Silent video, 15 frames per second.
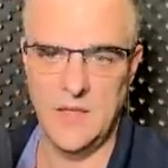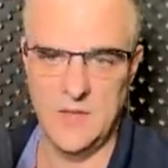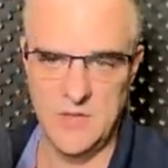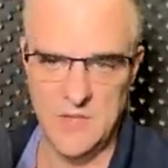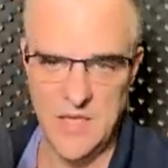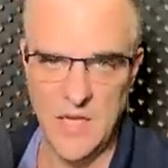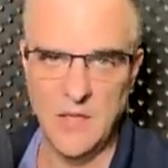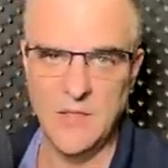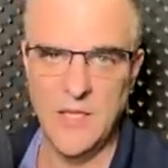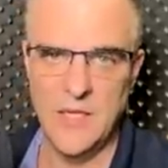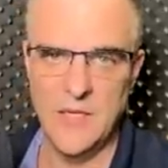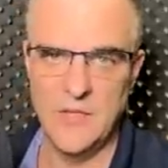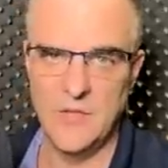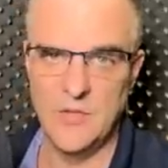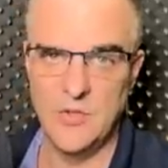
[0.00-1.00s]

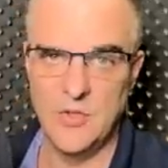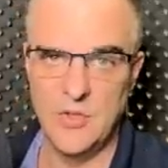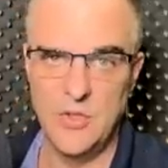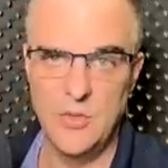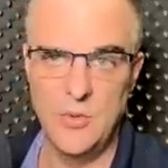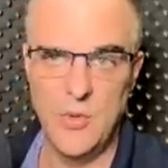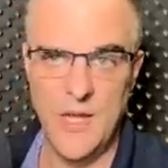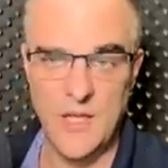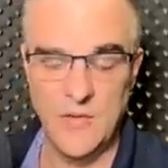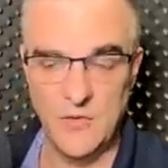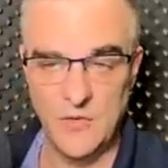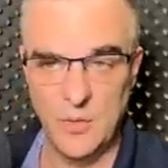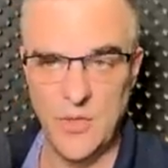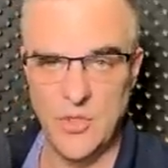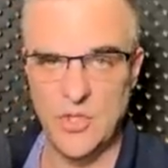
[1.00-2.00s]
telneted to a
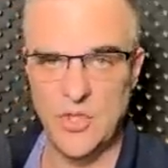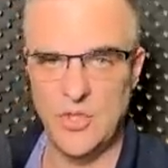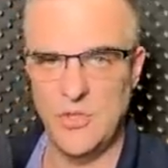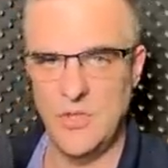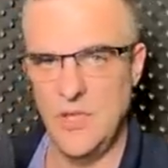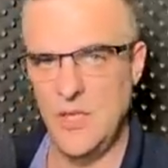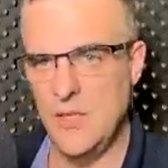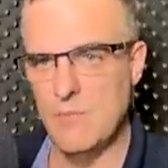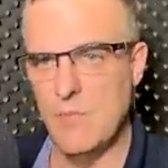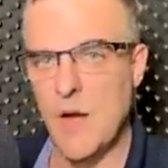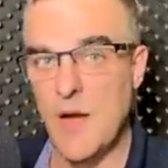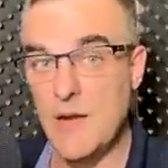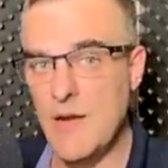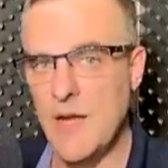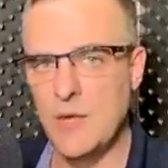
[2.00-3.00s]
switch in
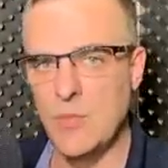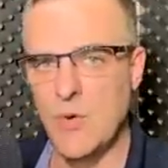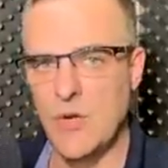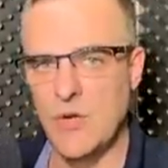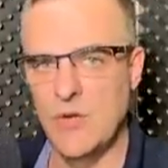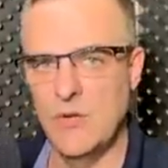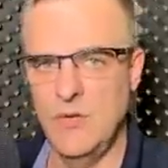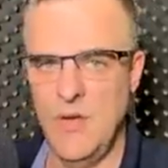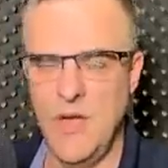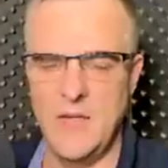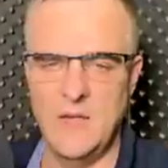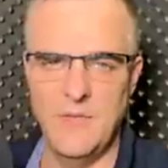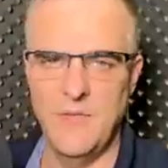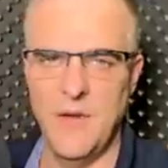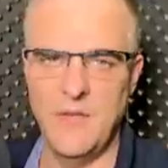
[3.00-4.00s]
my network, a
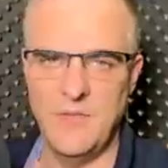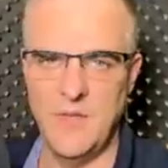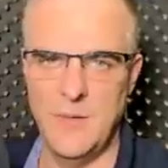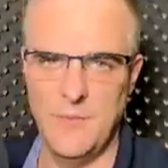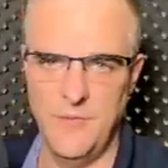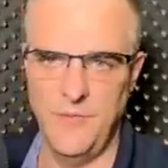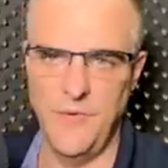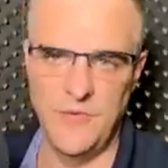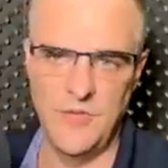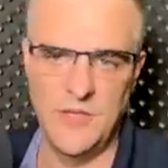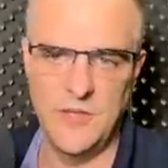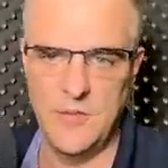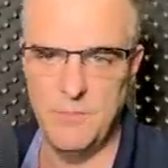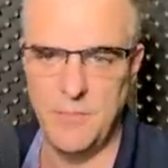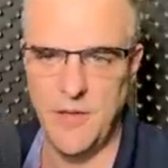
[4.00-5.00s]
device that I'm
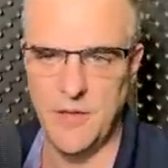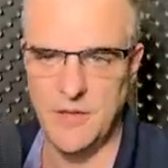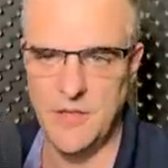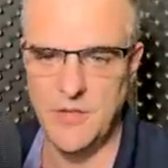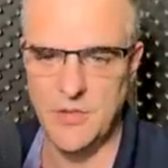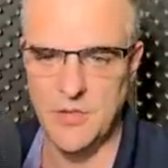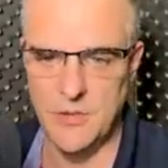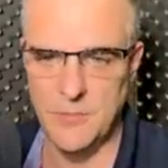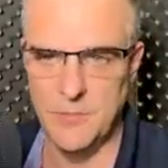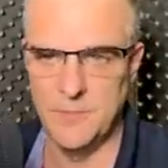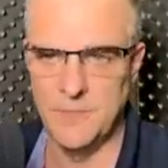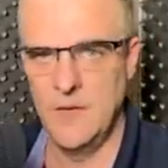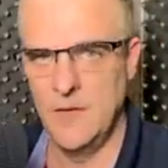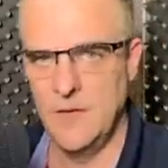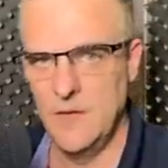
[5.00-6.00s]
physically plugged into.
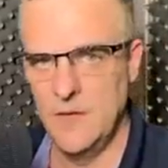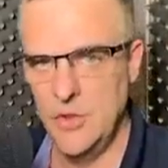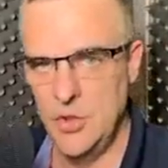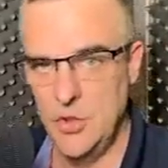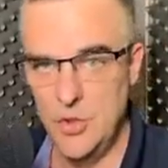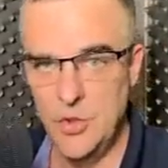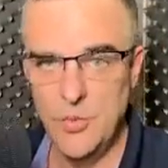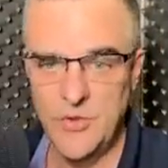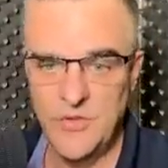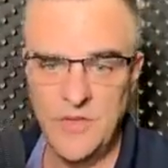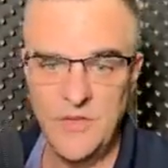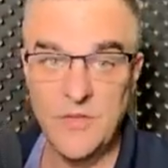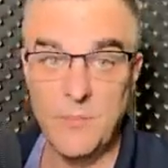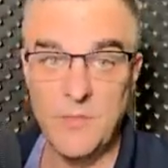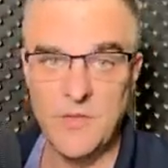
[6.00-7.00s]
You would see
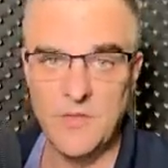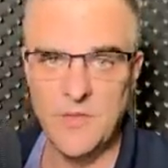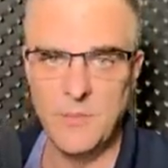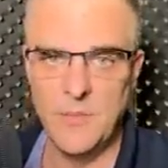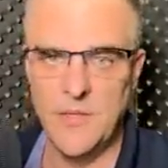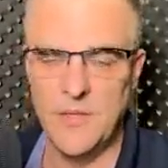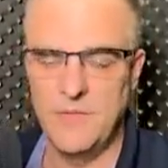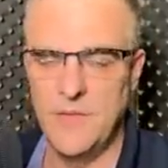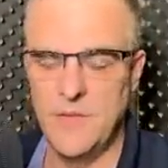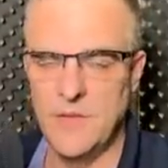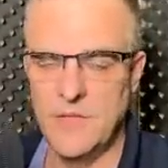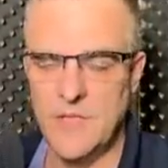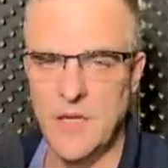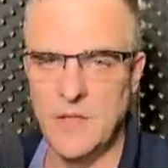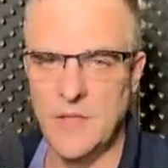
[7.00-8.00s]
something similar if you
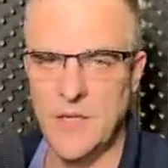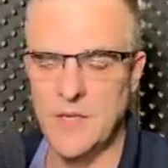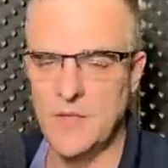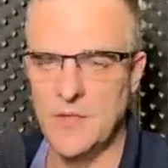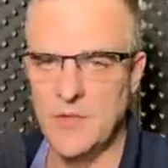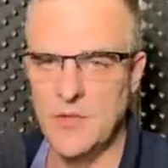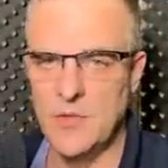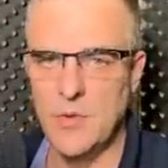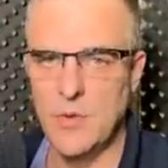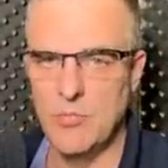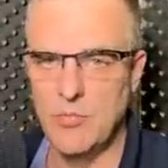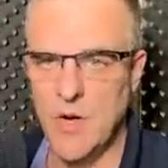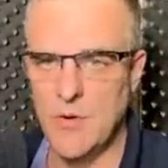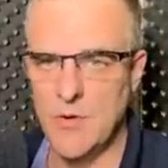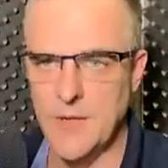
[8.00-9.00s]
had telneted to a
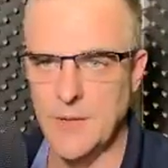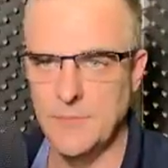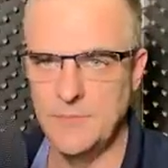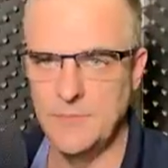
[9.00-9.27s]
router.